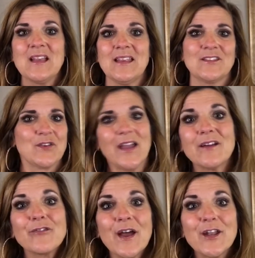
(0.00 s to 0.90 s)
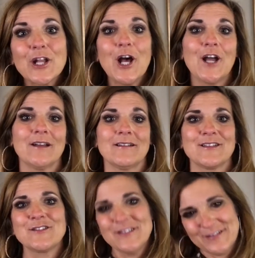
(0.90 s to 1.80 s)
Like, drag a friend along, or
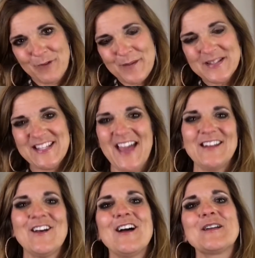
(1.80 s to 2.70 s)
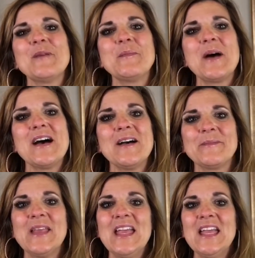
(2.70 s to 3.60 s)
brought my dad along and my
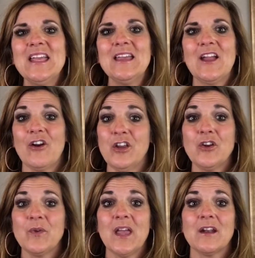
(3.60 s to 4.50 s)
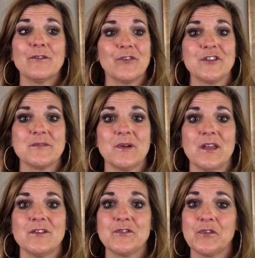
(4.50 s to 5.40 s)
mom. You know, we had our friends from our
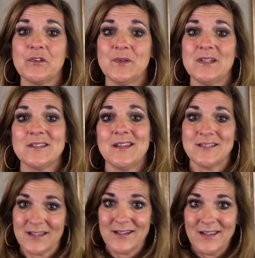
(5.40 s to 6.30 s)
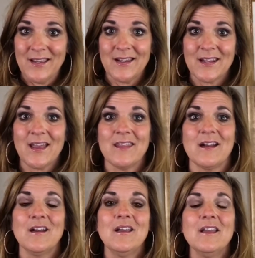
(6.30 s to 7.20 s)
other school. We decided to kind of hang
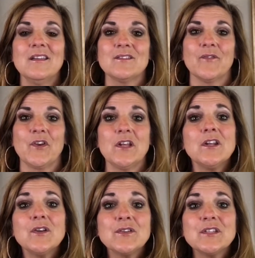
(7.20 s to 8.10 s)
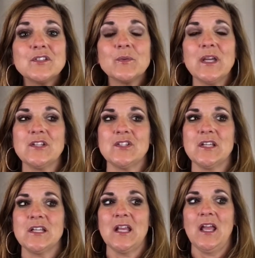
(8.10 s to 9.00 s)
together. So if you're in a new
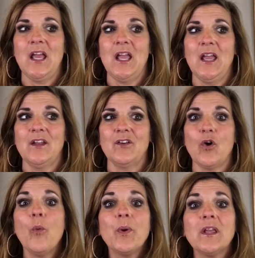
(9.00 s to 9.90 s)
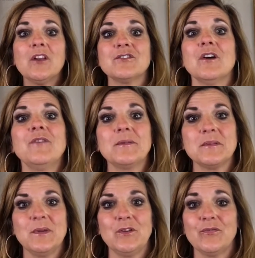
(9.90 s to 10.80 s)
situation and you're opening yourself up
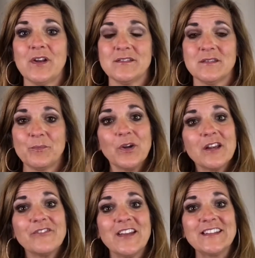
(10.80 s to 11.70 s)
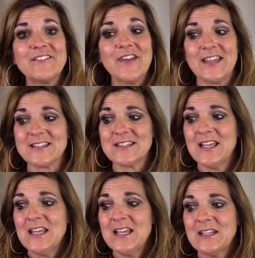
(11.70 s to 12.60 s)
to meet new friends, bring a friendly face.
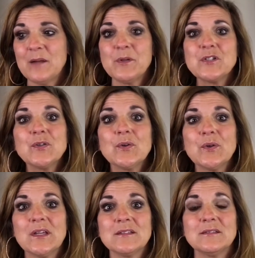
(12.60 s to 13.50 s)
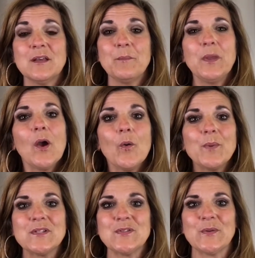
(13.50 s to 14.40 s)
Number two is be
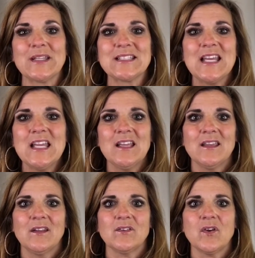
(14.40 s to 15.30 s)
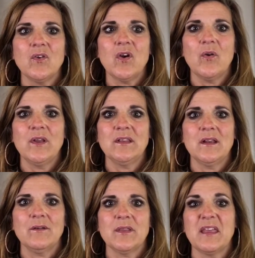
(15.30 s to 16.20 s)
open to it. You know, don't go in
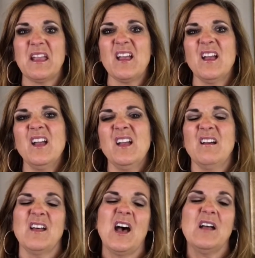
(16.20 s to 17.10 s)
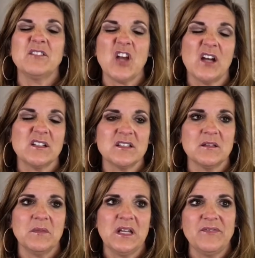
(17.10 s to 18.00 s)
there with like, I'll talk to
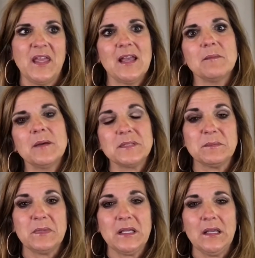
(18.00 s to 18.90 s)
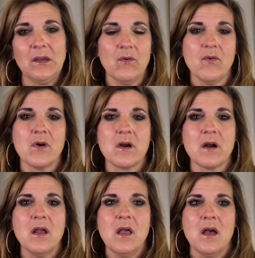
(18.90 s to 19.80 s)
somebody if they come up to me,
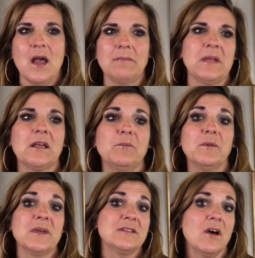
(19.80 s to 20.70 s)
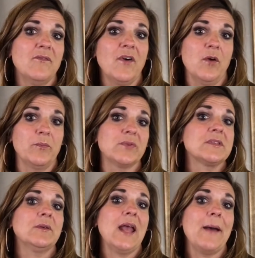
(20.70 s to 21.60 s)
or I'm not put myself up. We'll
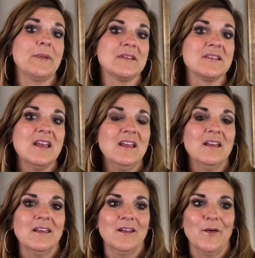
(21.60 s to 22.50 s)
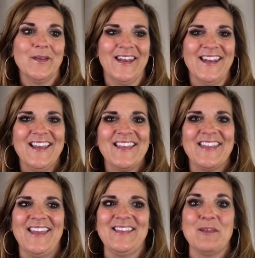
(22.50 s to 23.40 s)
see what happens. You know, and
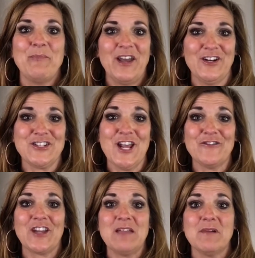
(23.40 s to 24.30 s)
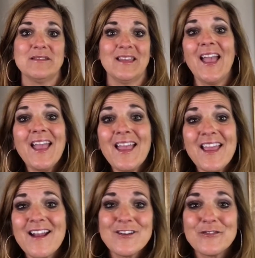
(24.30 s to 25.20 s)
like the better Jennifer came on, was like, hey,
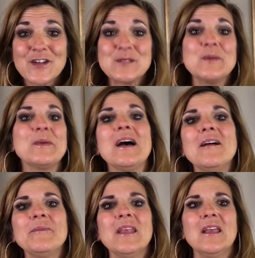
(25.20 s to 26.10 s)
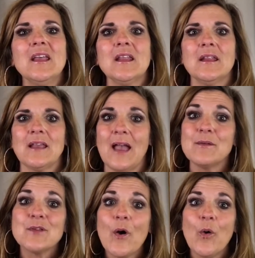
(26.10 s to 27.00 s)
are you a freshman mom? Like, I
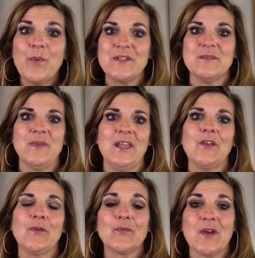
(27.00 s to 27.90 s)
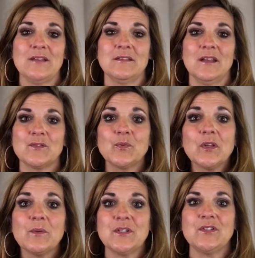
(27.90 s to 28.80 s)
was open to making new friends, and that's
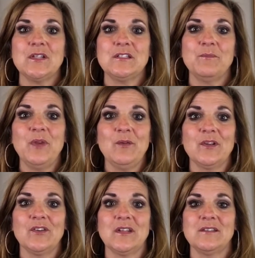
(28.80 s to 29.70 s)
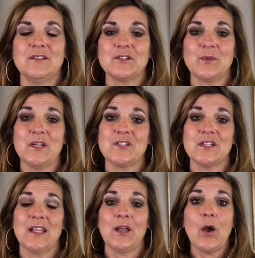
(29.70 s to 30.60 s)
really what you need to be when you're in that
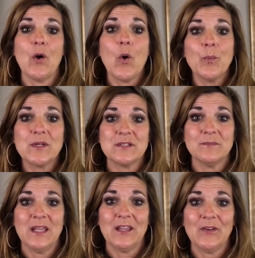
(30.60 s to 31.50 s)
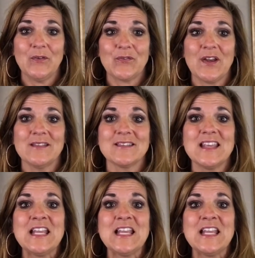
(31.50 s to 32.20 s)
situation, like open to making new friends.